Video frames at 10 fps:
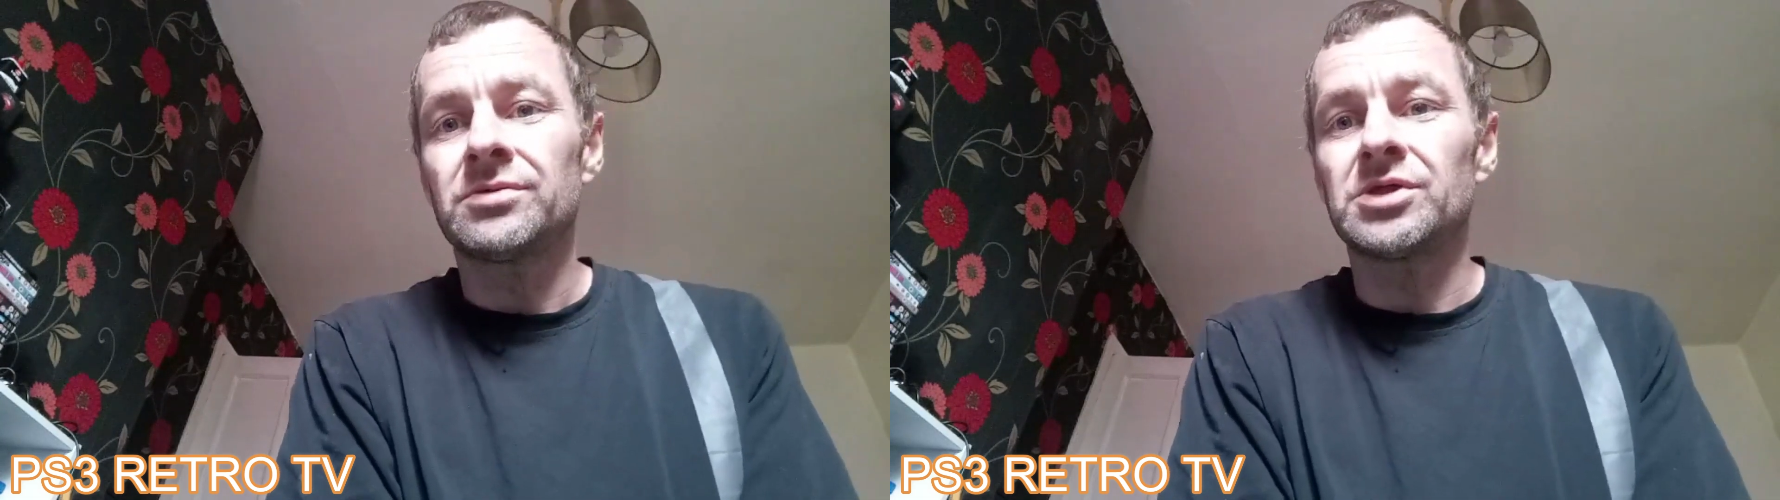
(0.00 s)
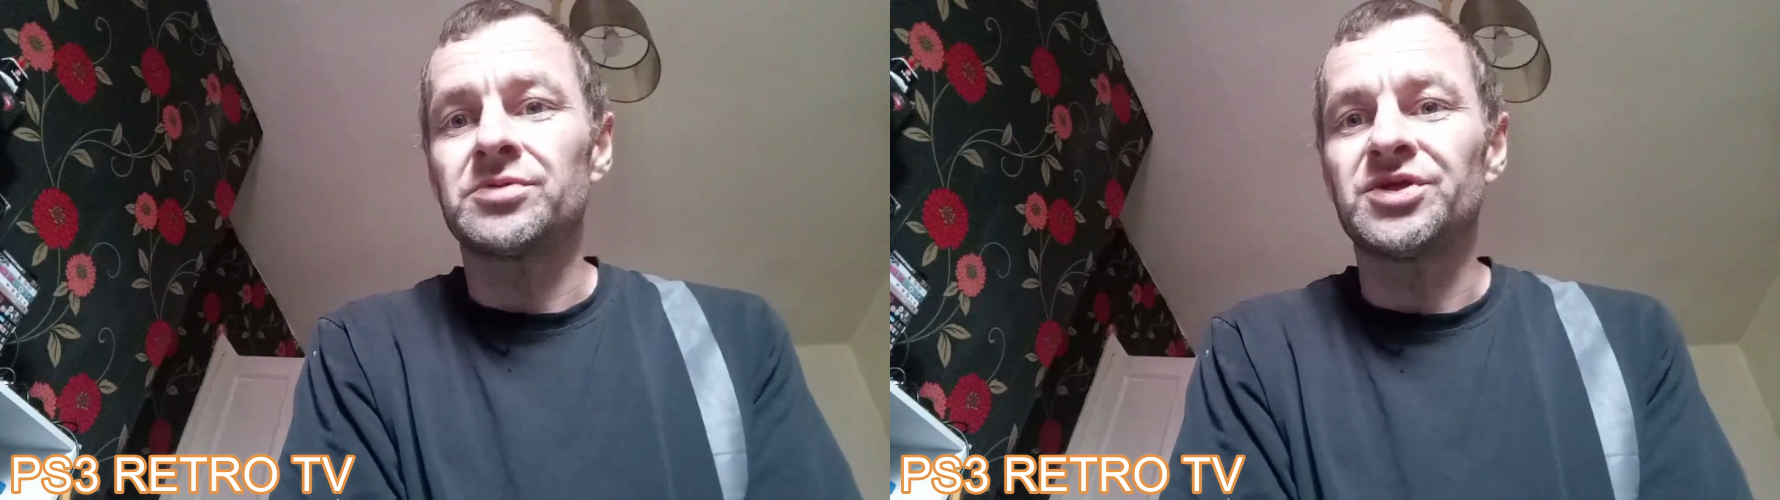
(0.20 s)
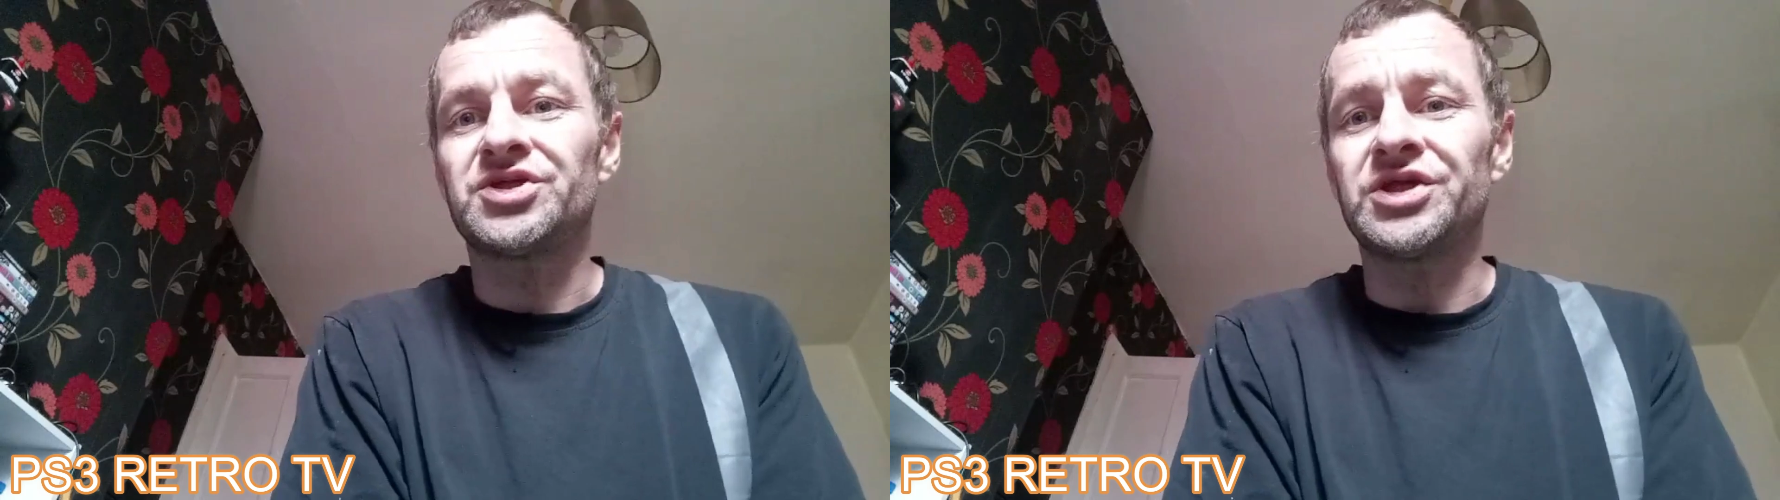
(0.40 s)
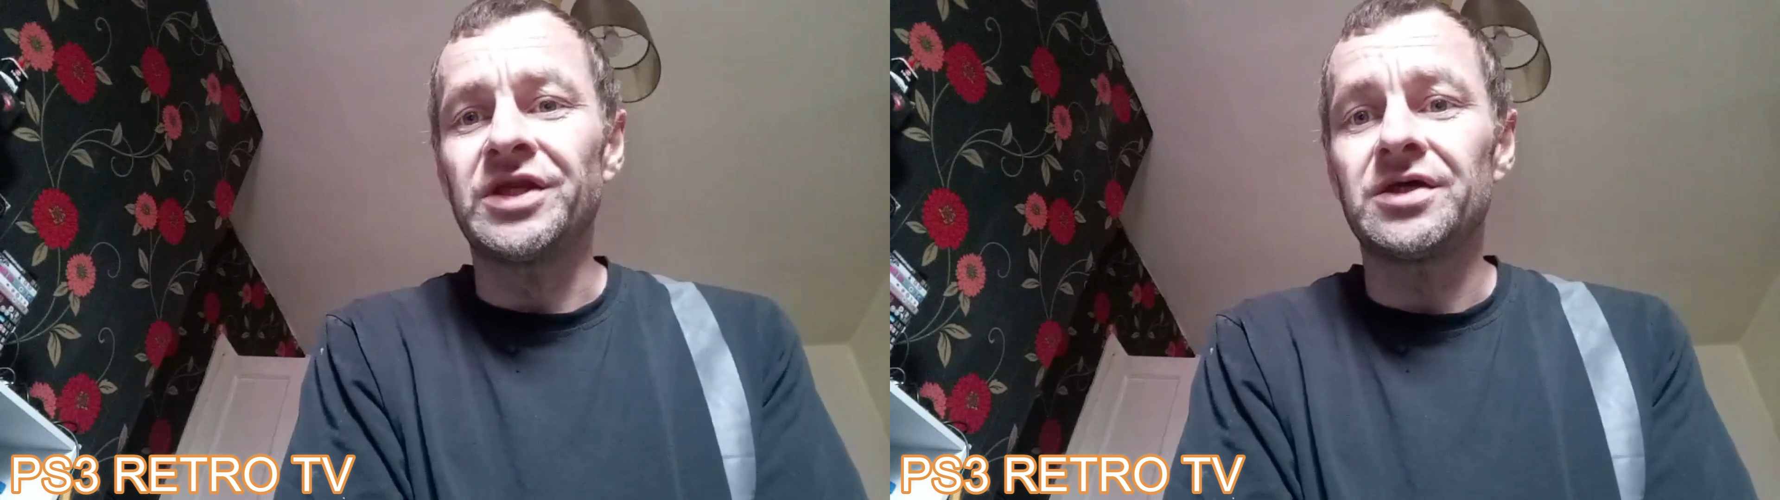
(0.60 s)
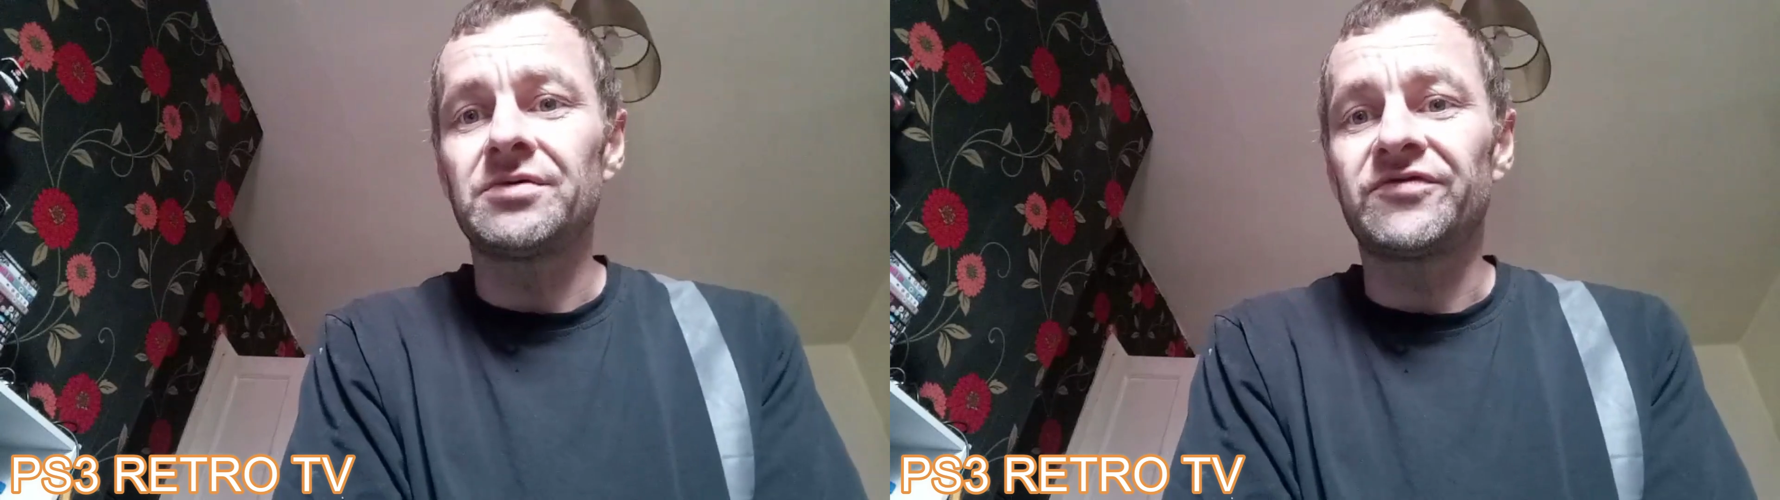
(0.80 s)
which was
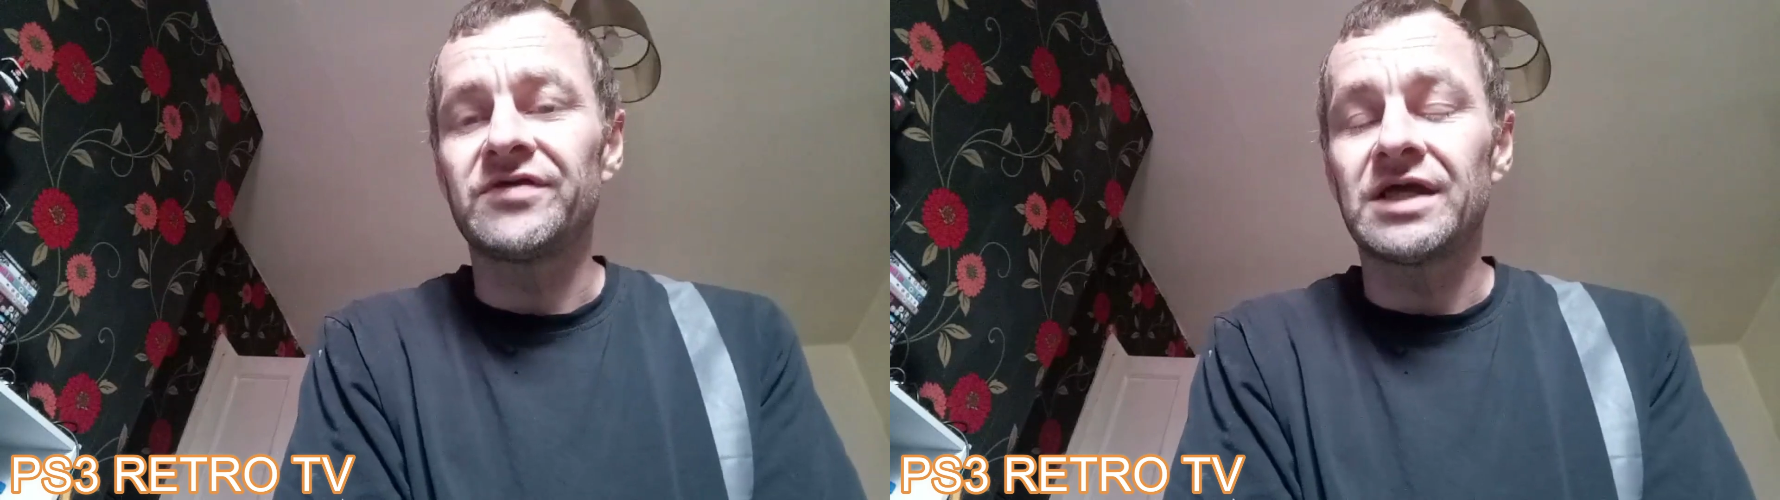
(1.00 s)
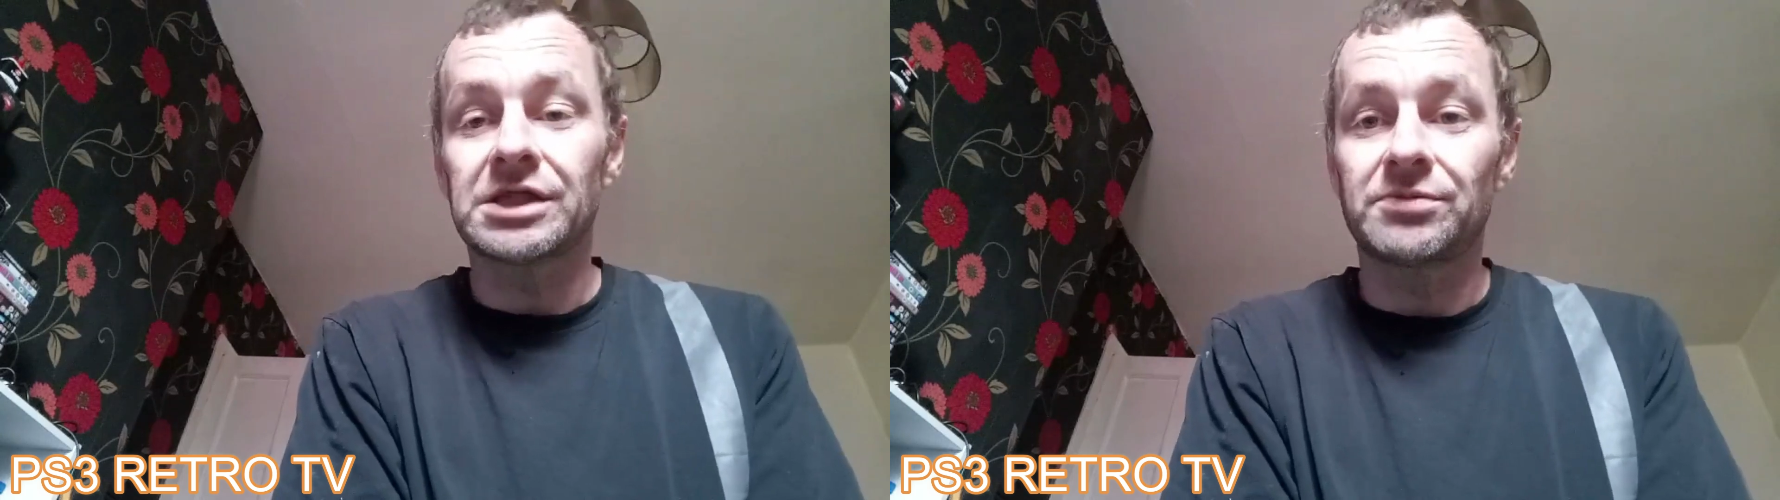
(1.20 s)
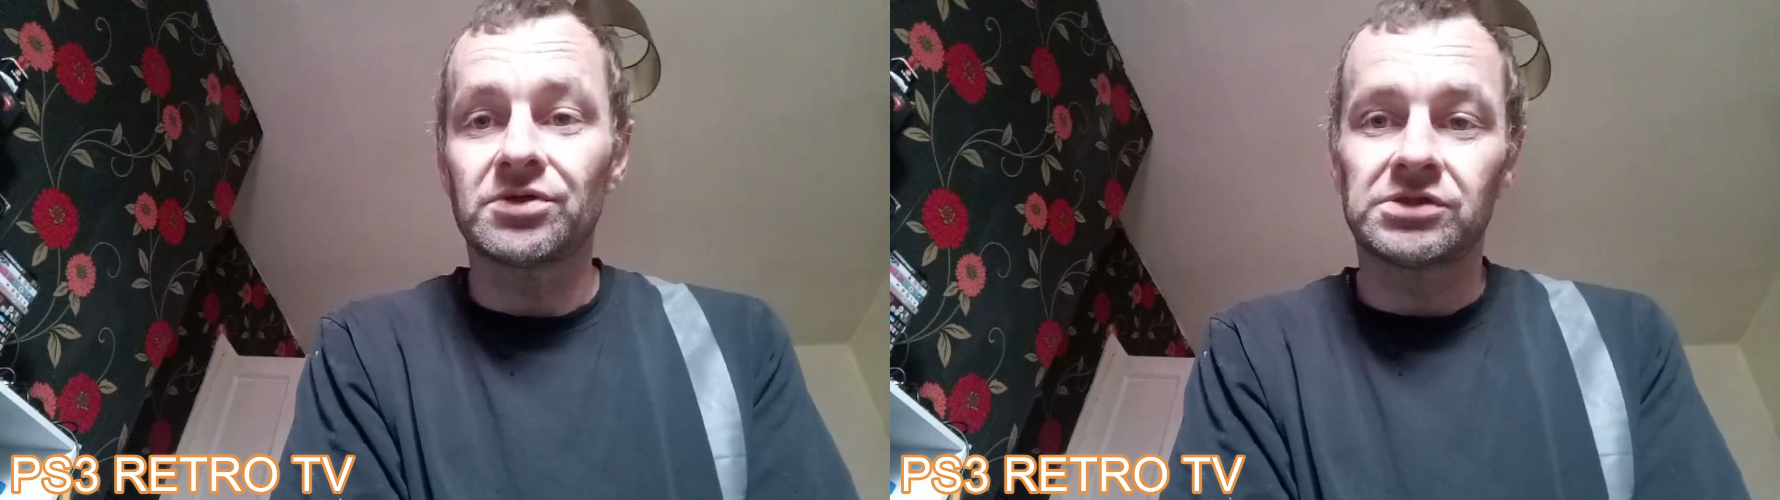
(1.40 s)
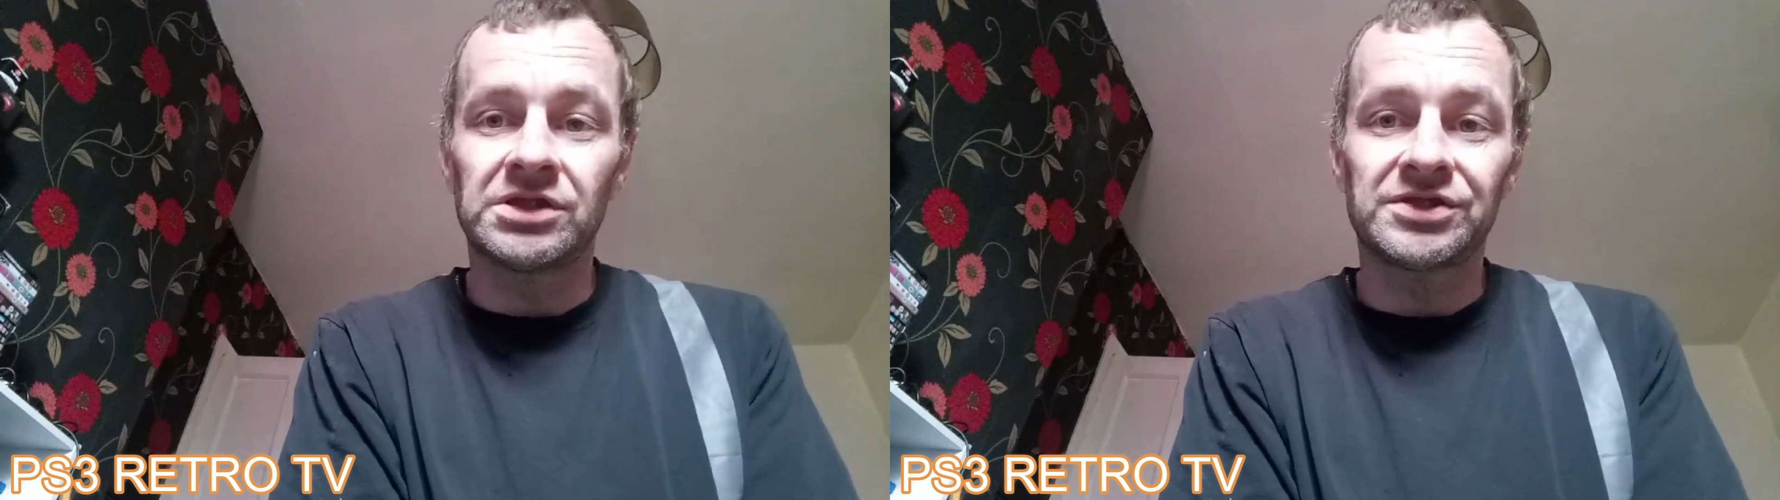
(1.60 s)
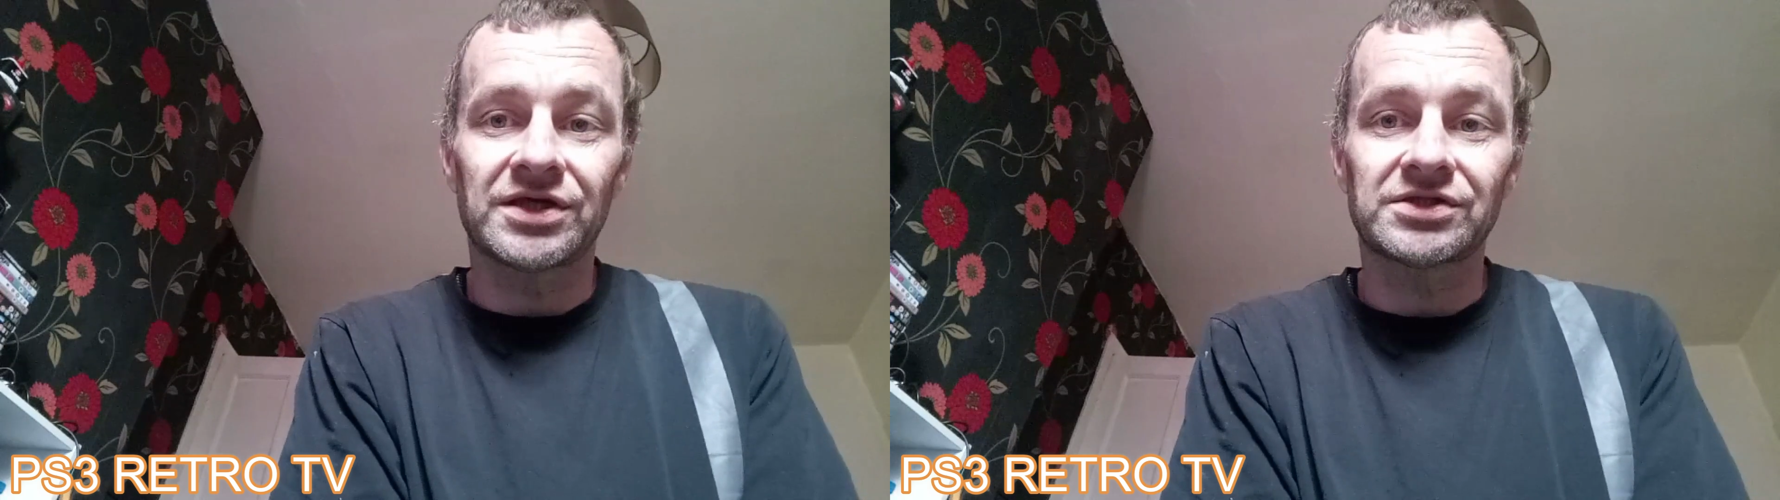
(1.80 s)
seen it for the Xbox
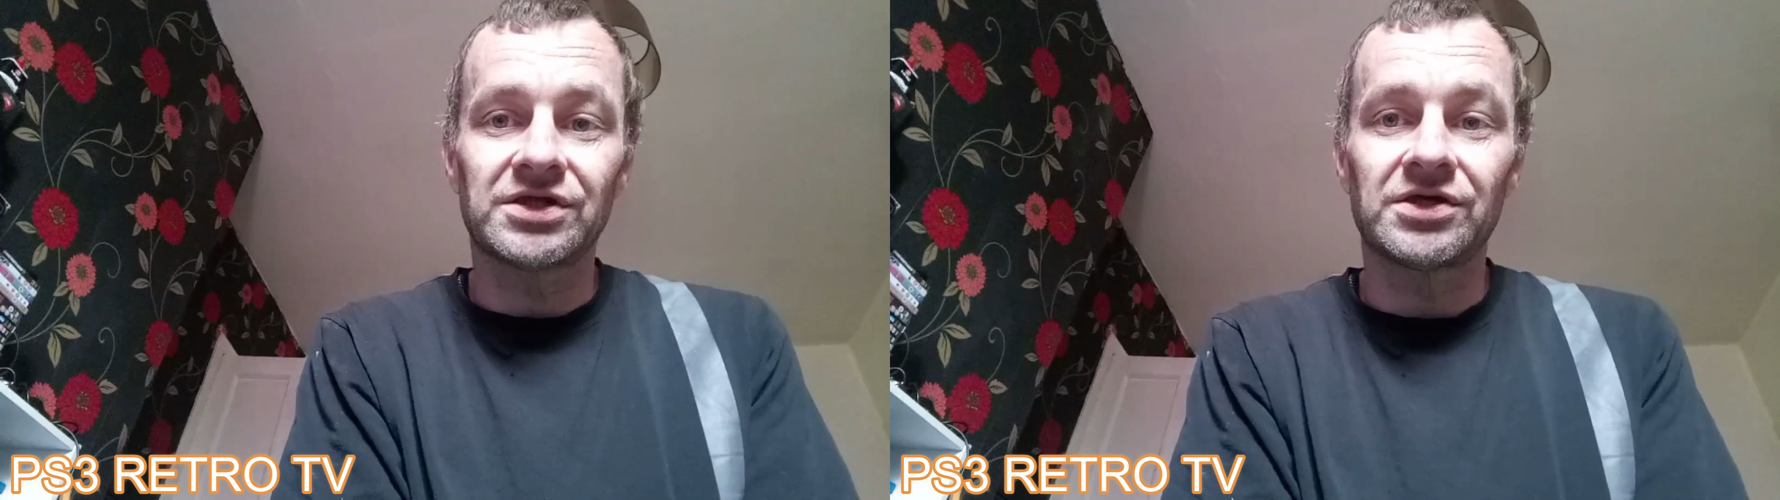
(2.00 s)
360,